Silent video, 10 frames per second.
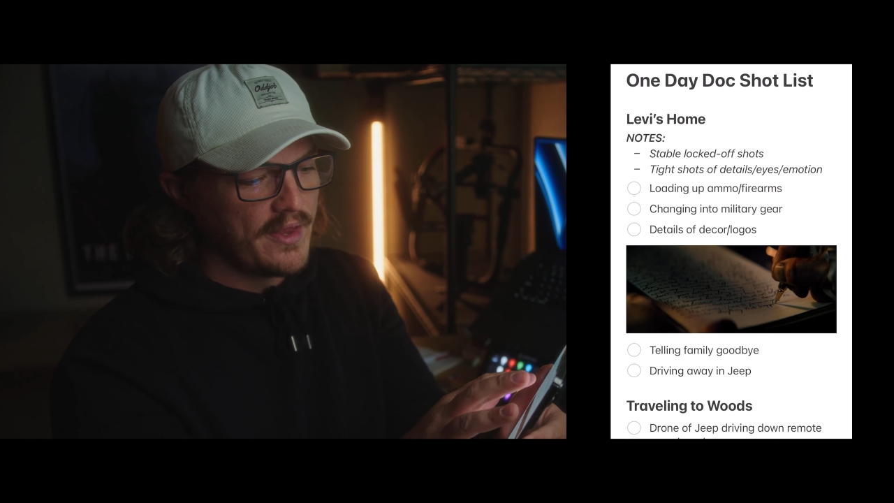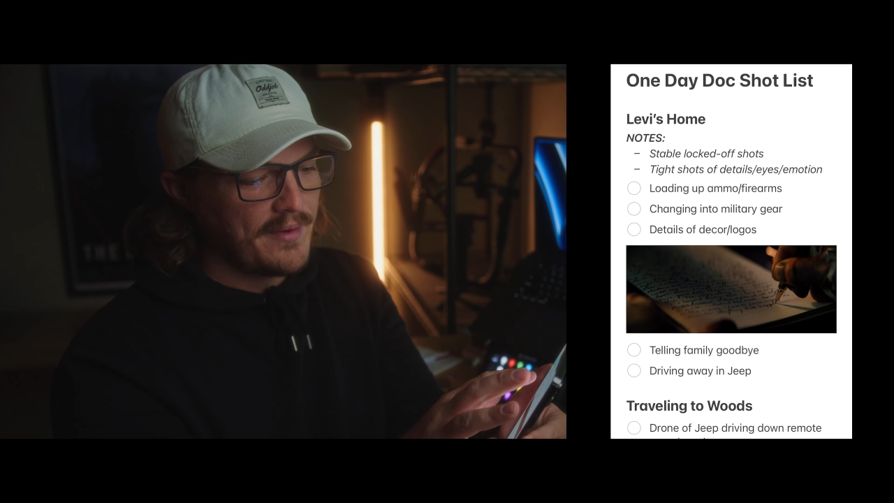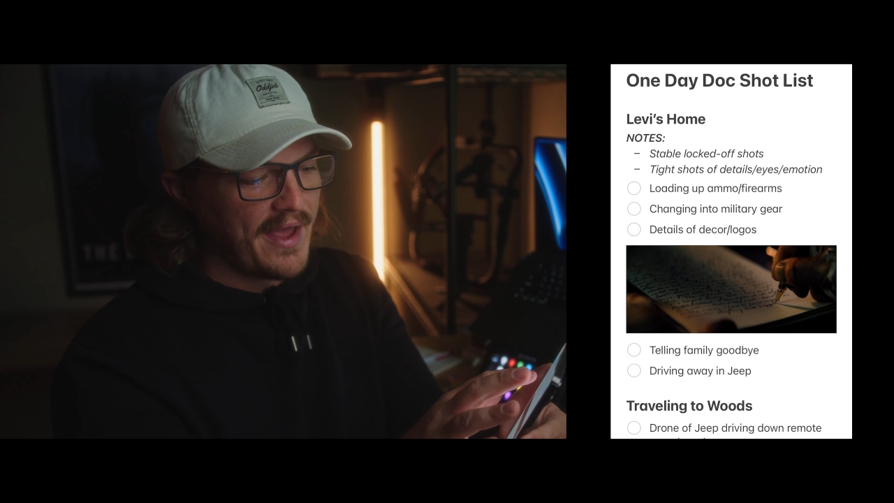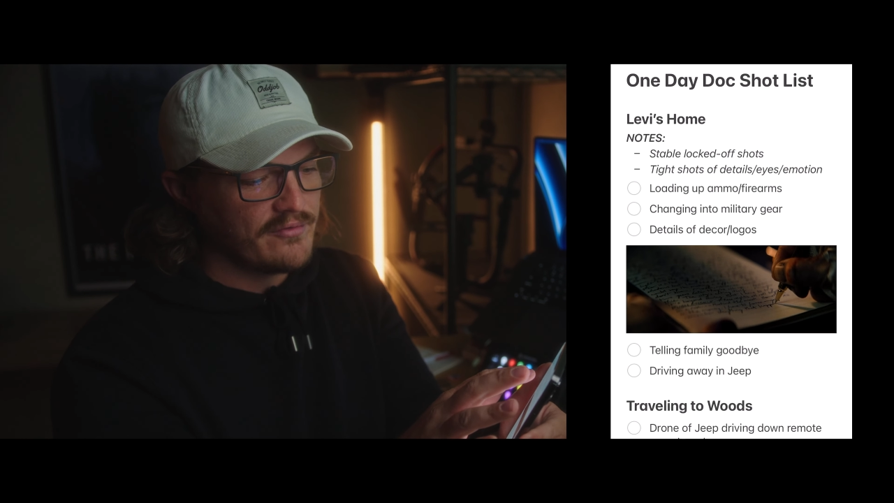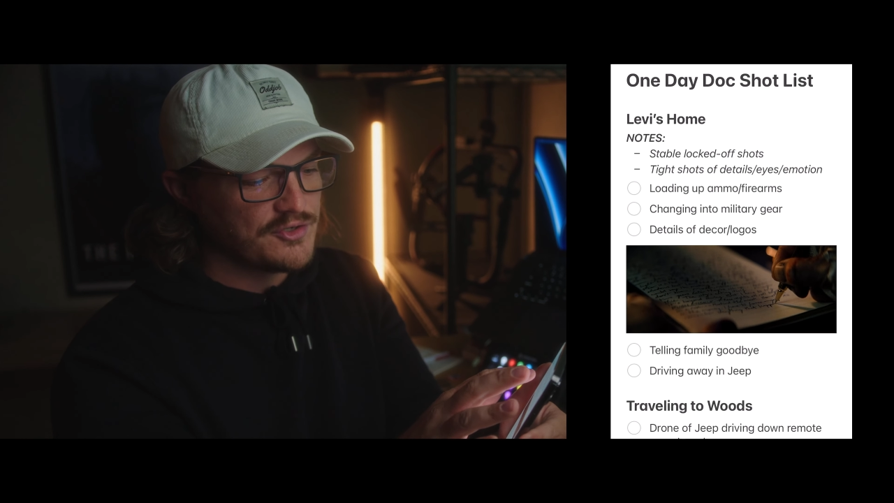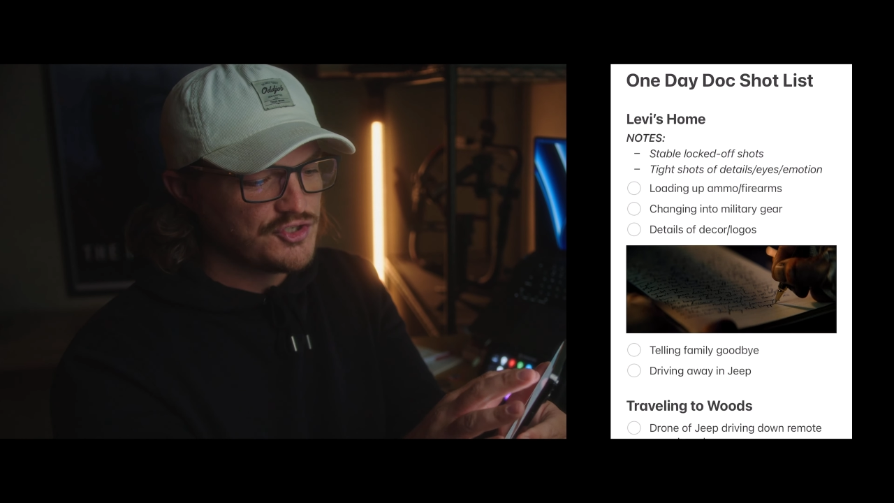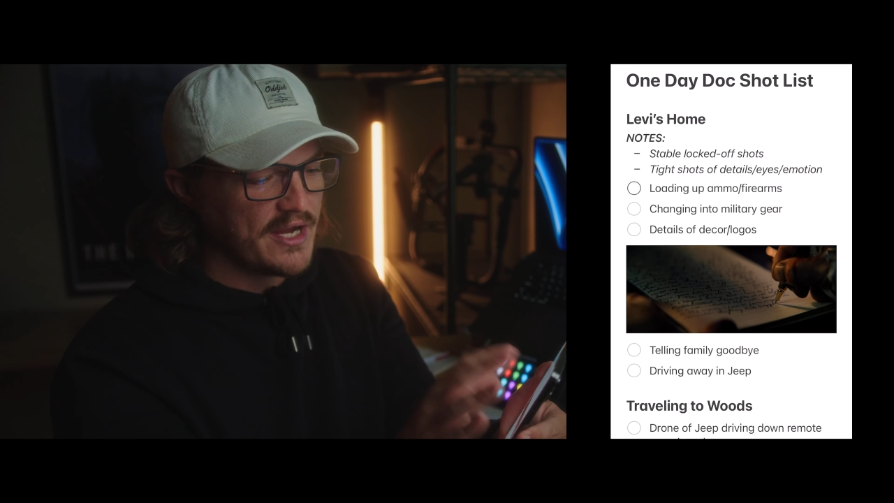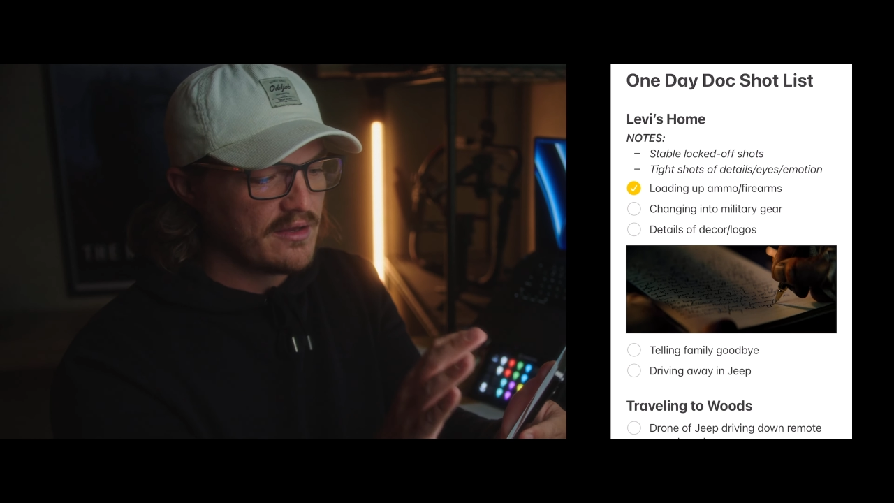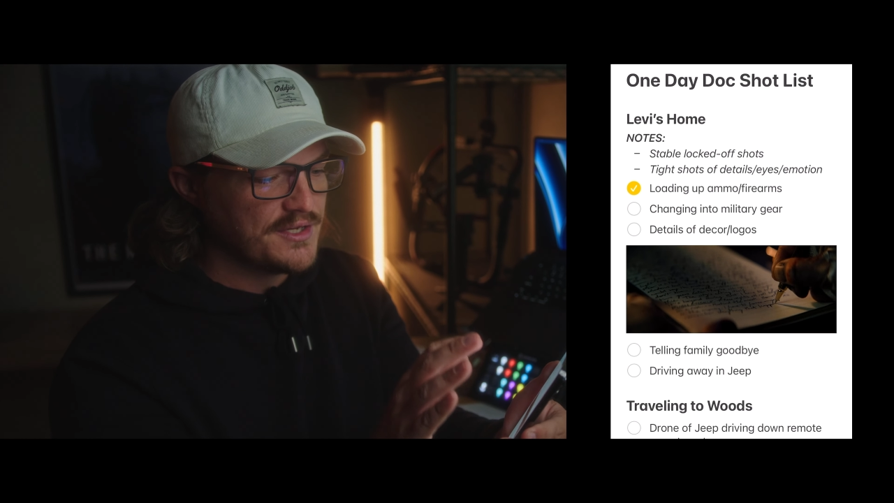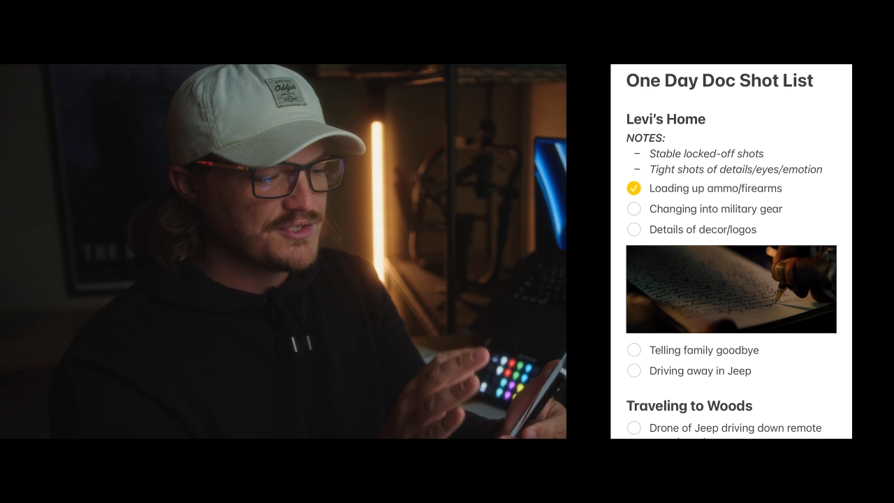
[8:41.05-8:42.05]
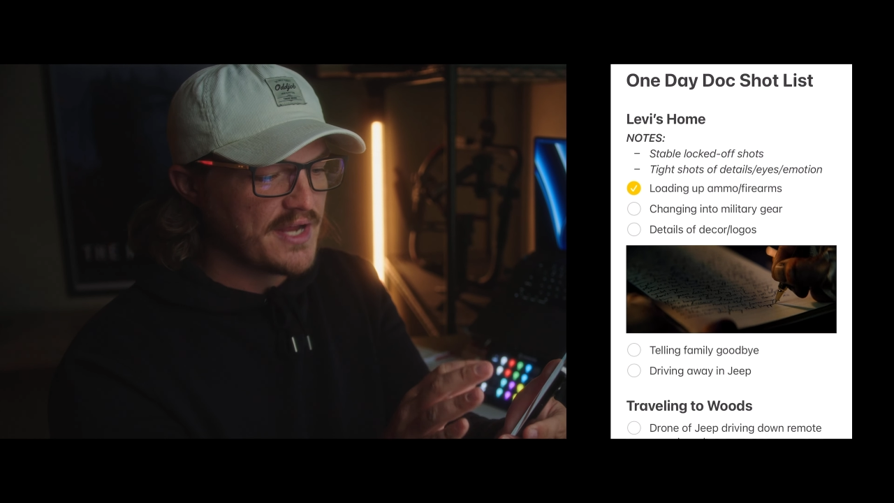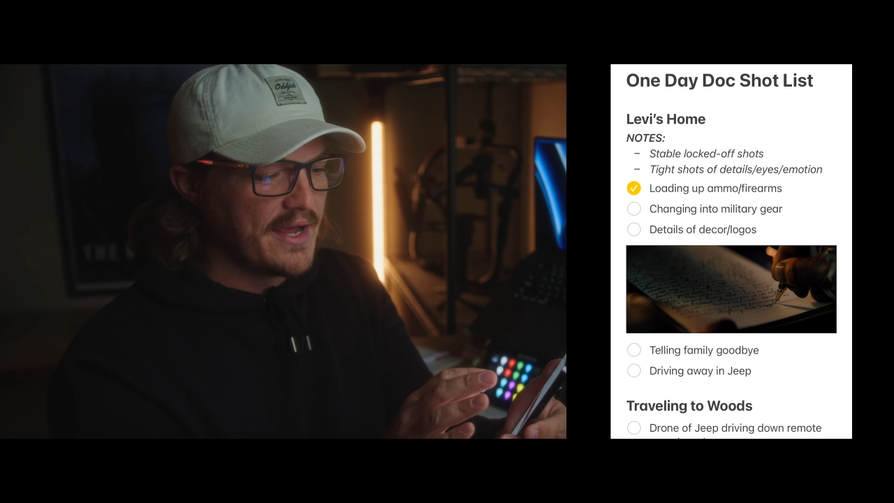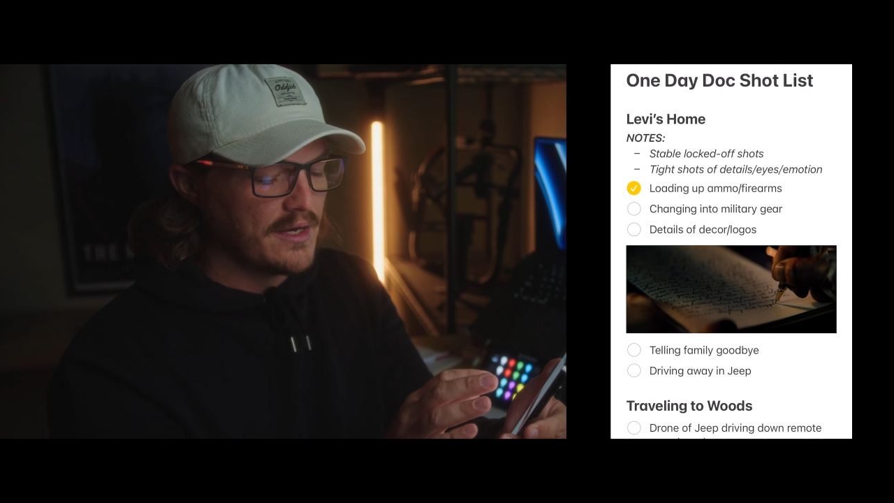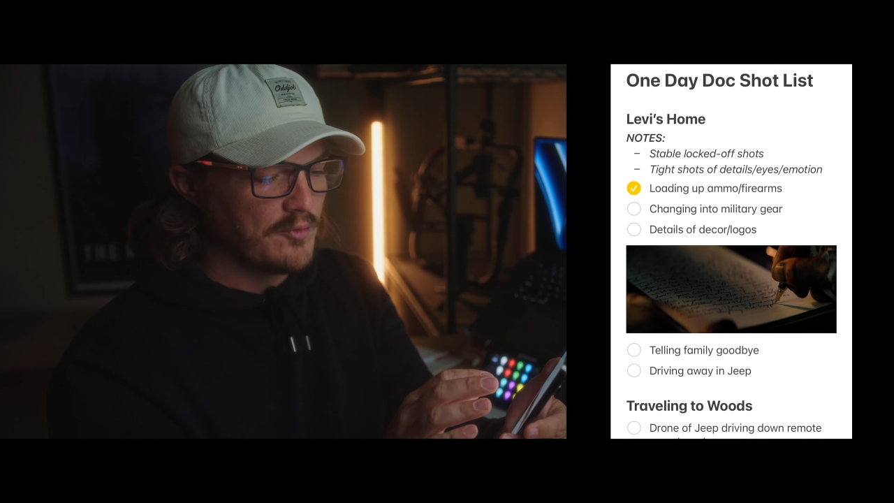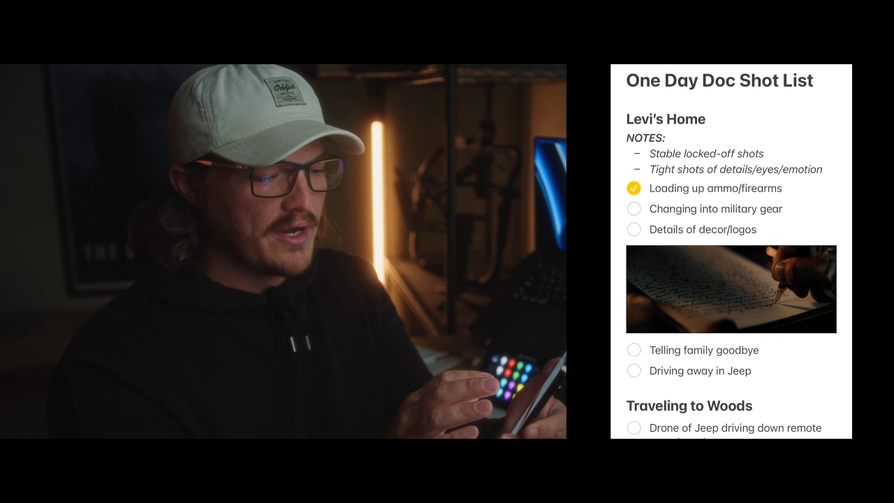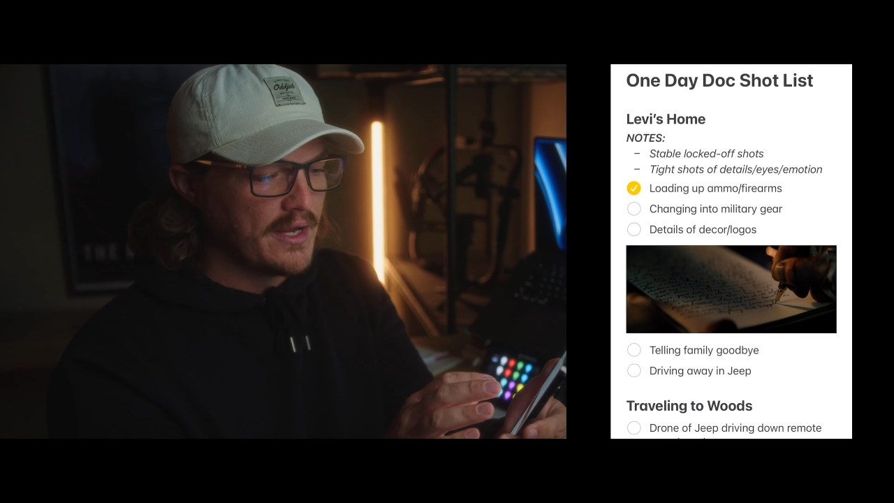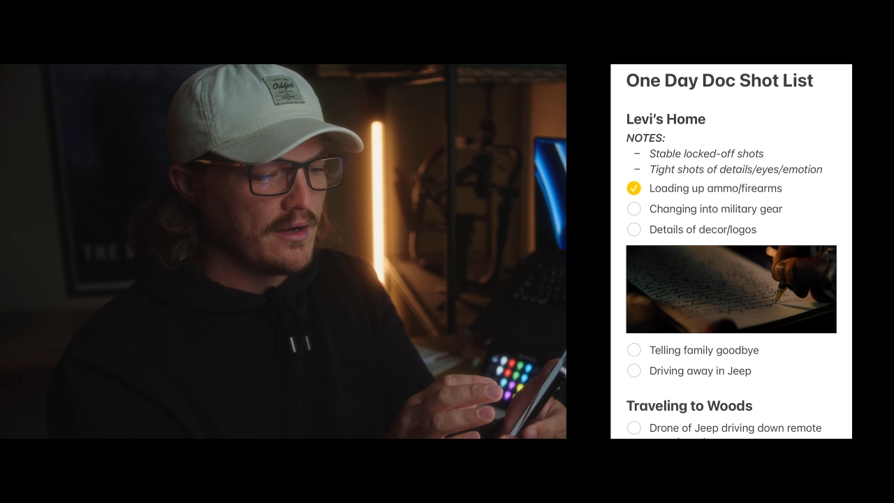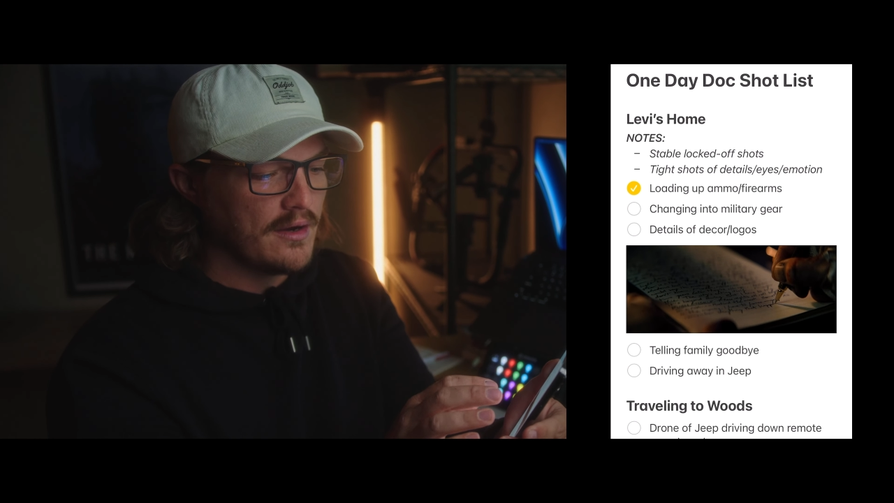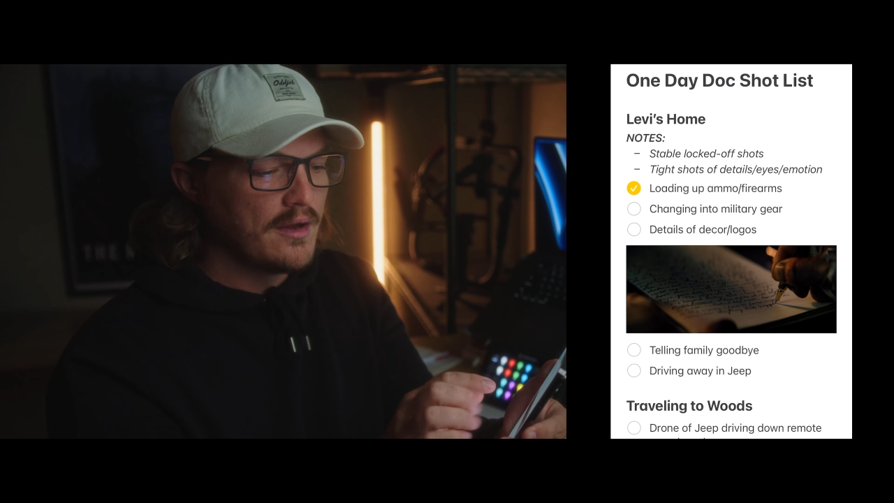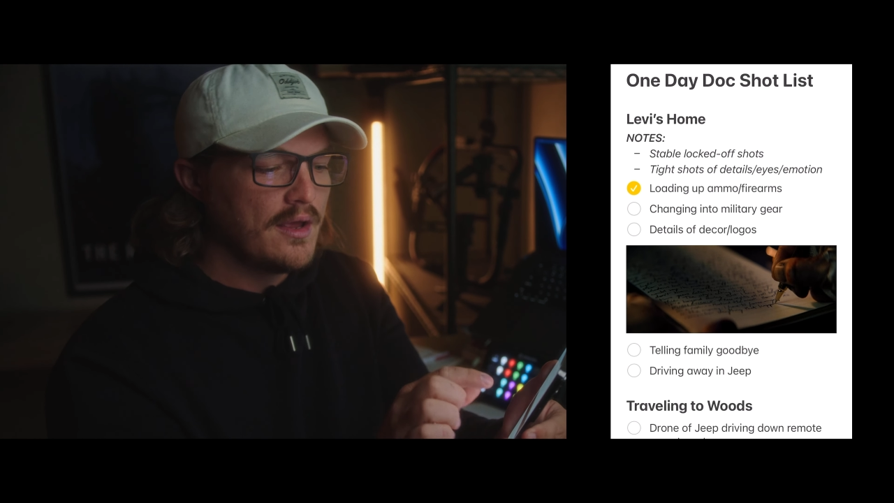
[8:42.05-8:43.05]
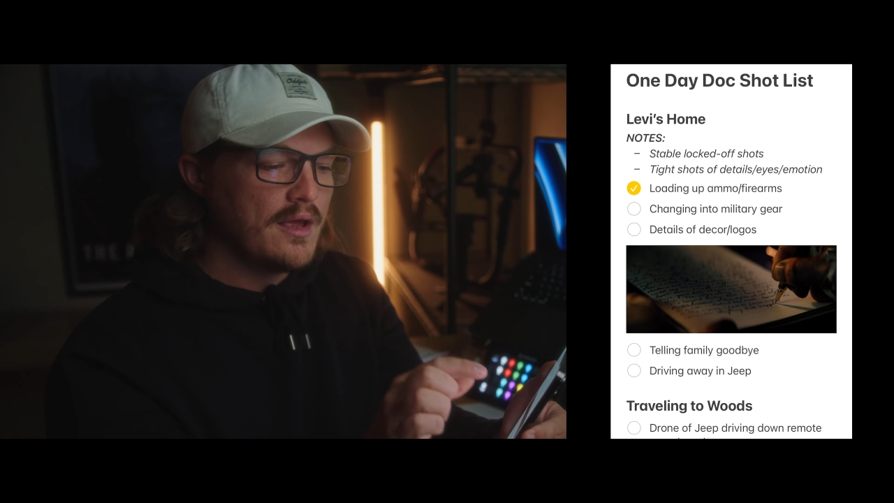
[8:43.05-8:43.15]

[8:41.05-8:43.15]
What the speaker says: and have a checklist item right here,